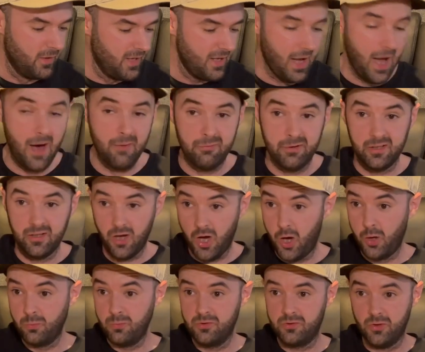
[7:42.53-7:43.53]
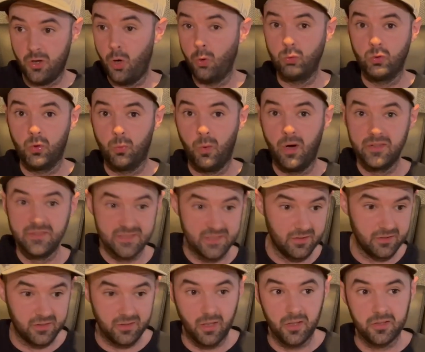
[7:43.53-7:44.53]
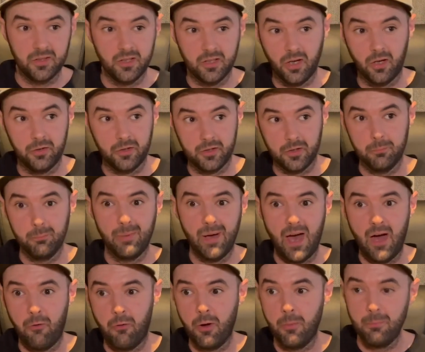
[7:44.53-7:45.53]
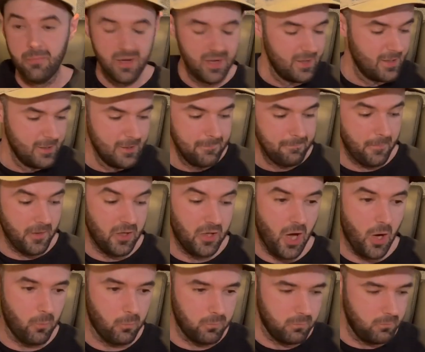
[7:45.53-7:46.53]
Having owned older ones, I can kind of compare them, you know,